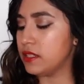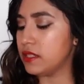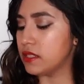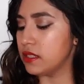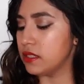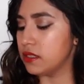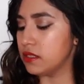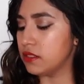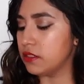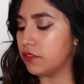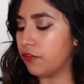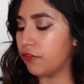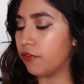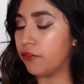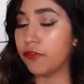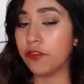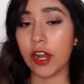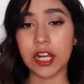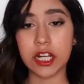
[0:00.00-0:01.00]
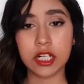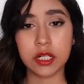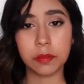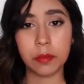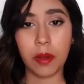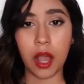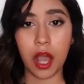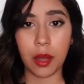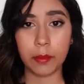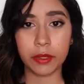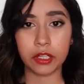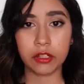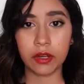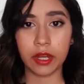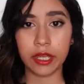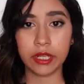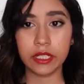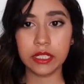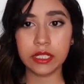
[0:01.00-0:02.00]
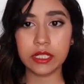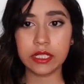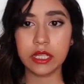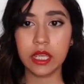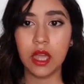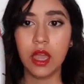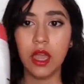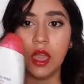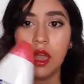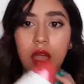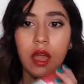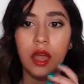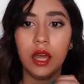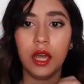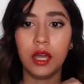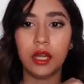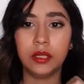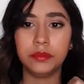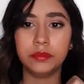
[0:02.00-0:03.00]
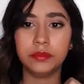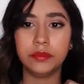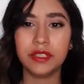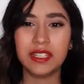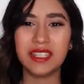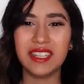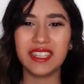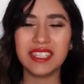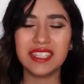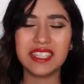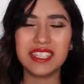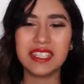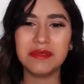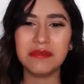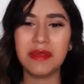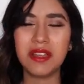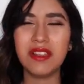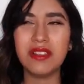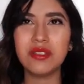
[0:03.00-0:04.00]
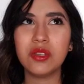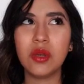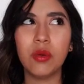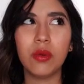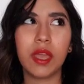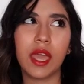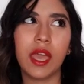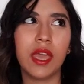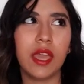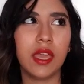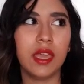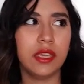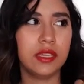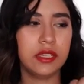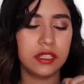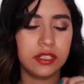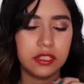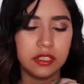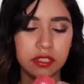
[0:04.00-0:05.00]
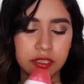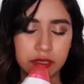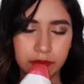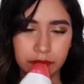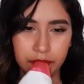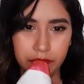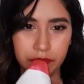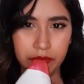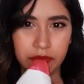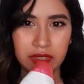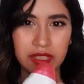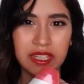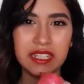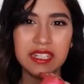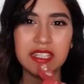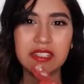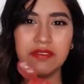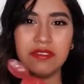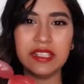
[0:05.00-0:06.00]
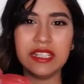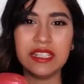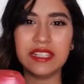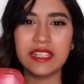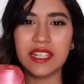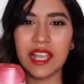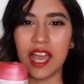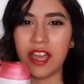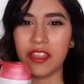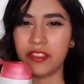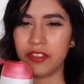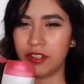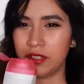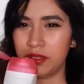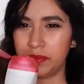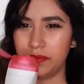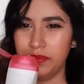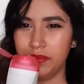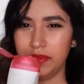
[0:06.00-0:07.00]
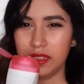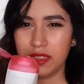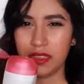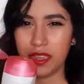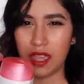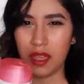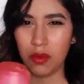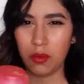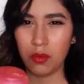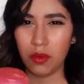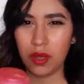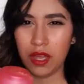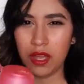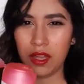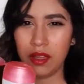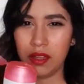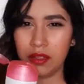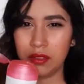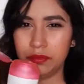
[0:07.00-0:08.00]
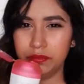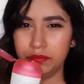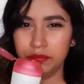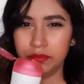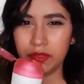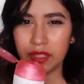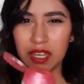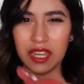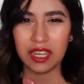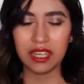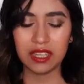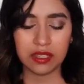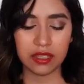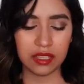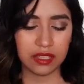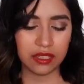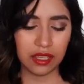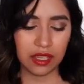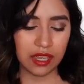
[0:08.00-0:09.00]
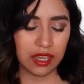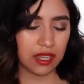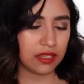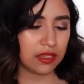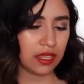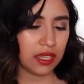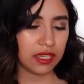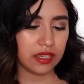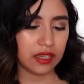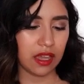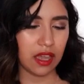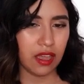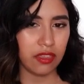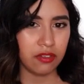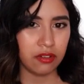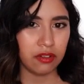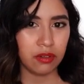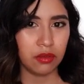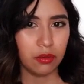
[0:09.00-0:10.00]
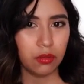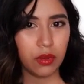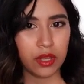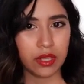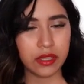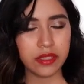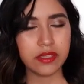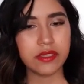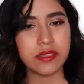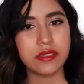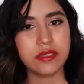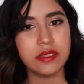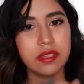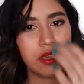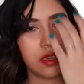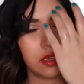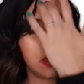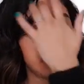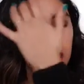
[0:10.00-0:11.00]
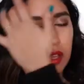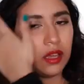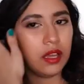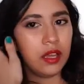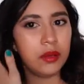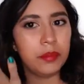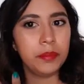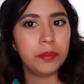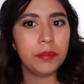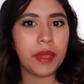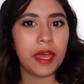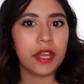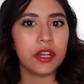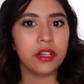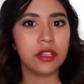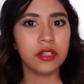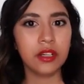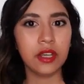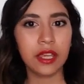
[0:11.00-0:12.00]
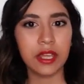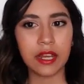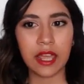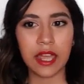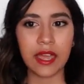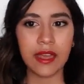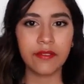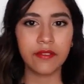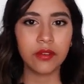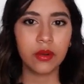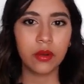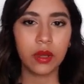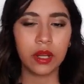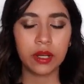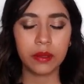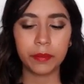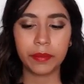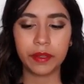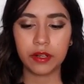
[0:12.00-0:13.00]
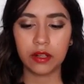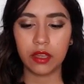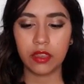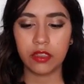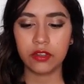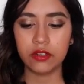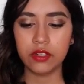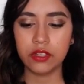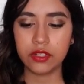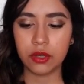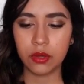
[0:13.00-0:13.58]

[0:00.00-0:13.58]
This is fresh pomegranate. It smells okay. It doesn't really lather that well. I like other ones better, and I have quite a bit of others.